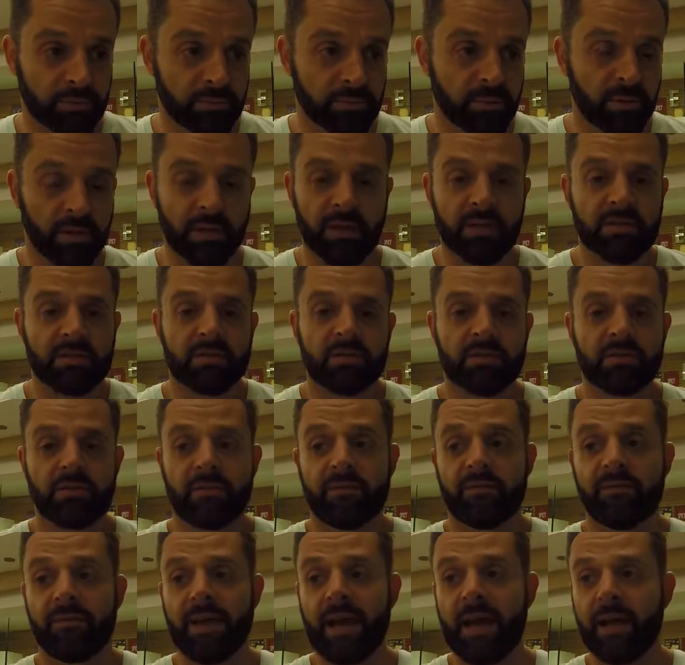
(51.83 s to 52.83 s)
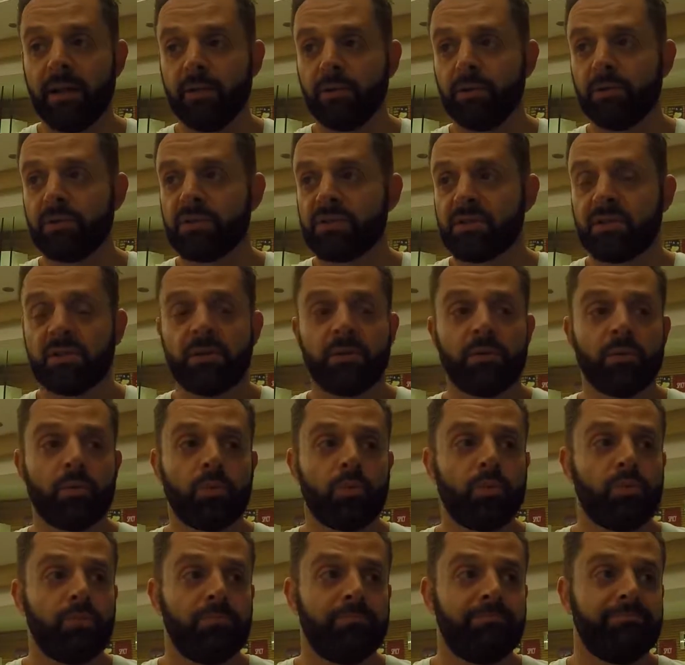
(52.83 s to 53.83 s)
Okay, it's just a value. It's another
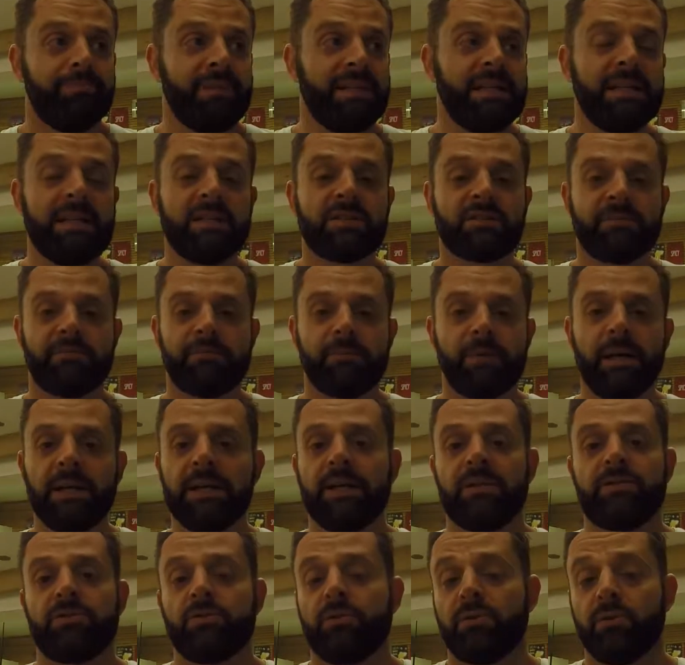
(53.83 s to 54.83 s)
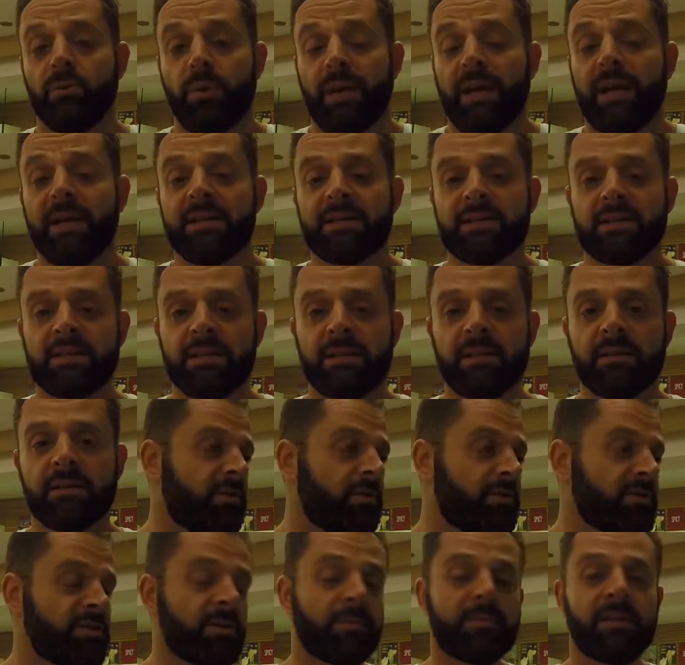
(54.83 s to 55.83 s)
means of money, sort of the way I see it.
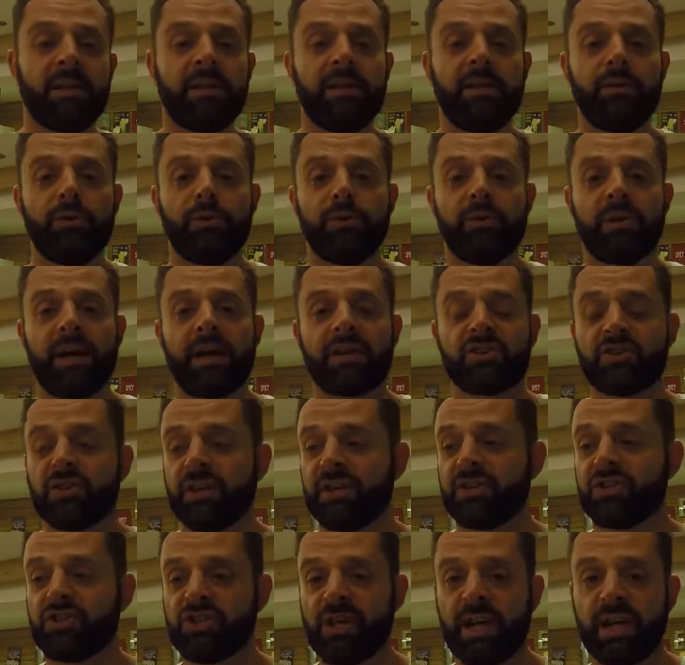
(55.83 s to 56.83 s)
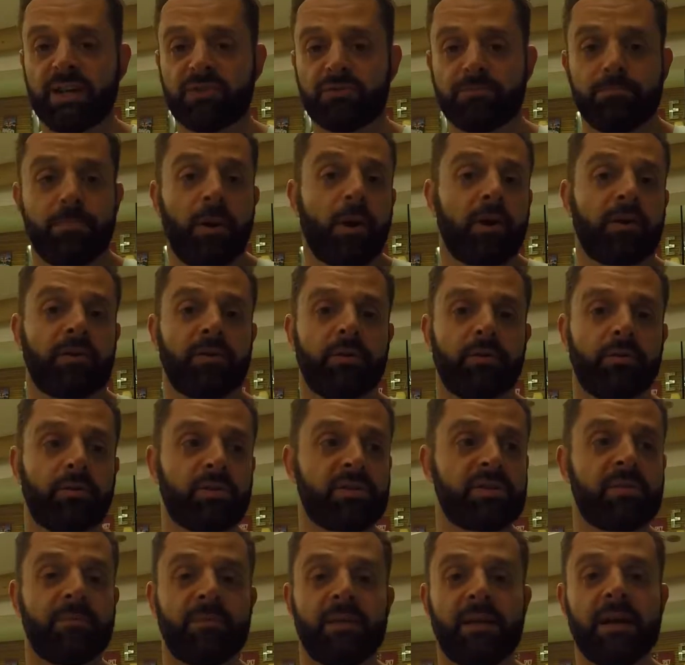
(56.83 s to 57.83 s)
Something that you could actually exchange, barter with
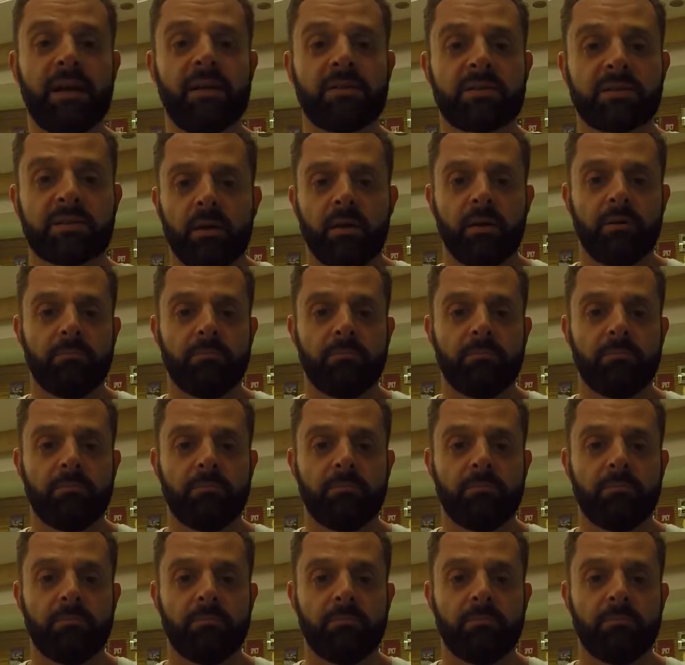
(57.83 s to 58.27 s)
something else.